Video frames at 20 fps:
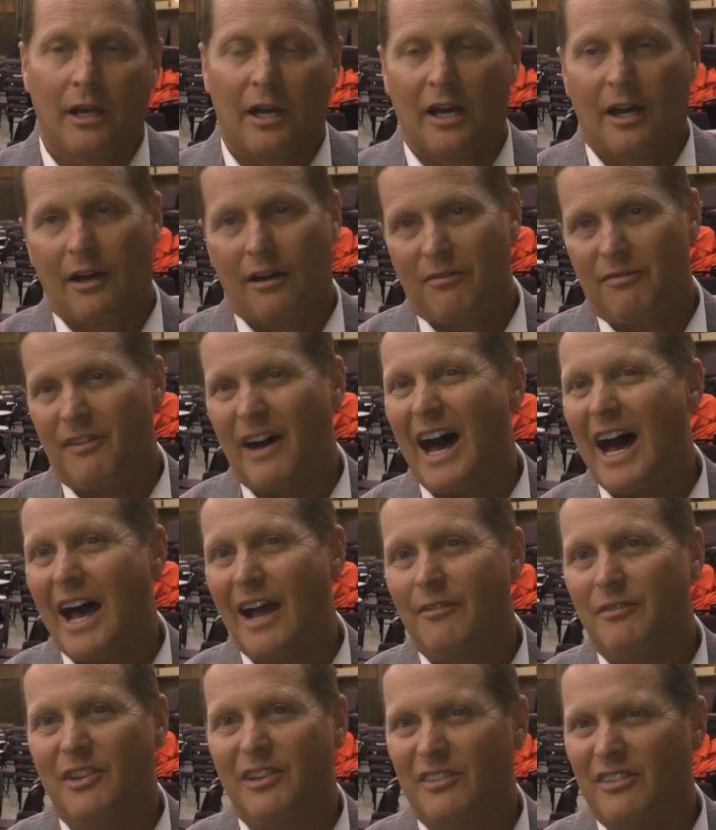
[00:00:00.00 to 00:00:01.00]

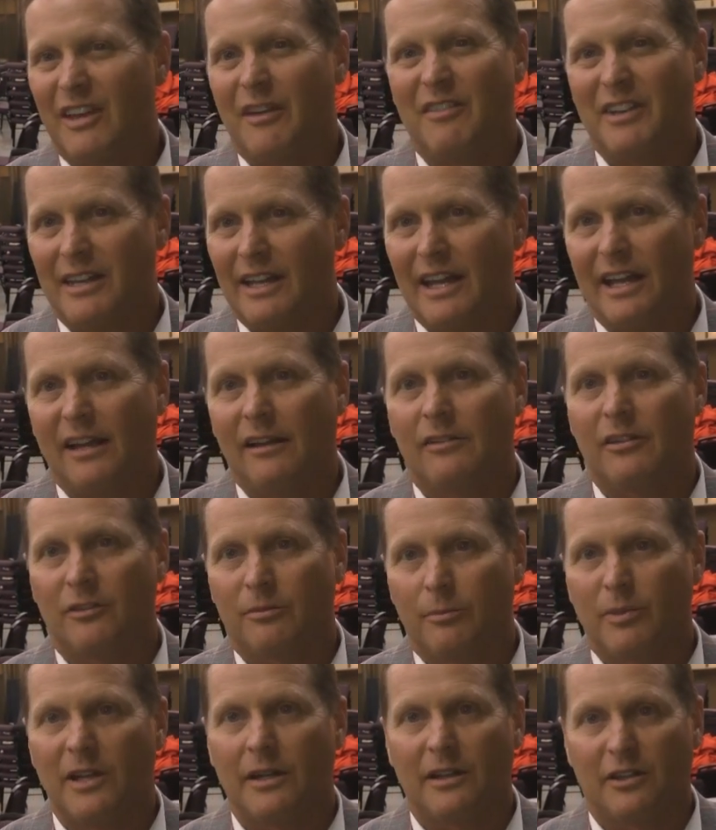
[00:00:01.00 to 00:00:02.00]
5 to 7 days
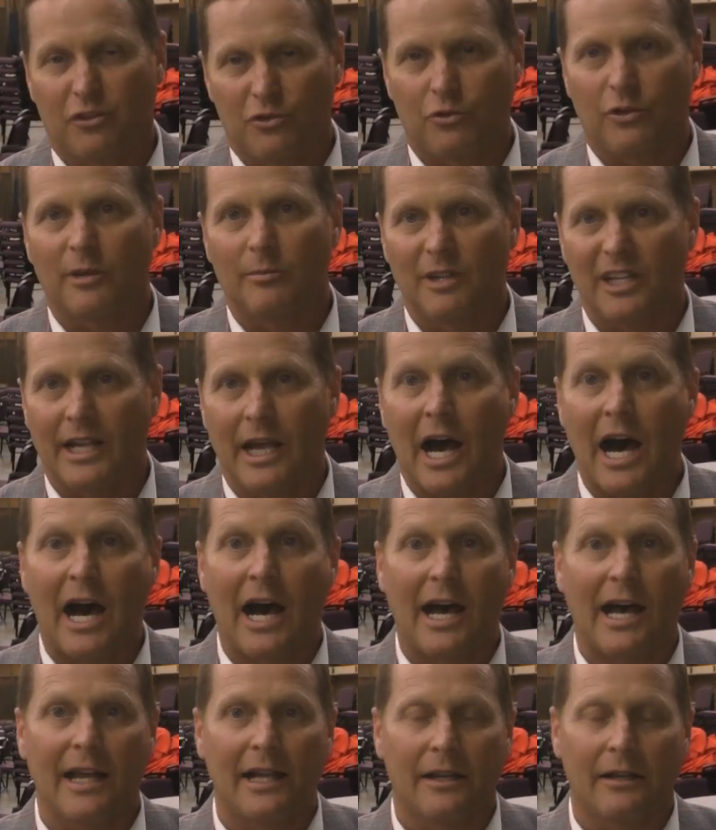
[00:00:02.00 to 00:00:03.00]
has been extremely high,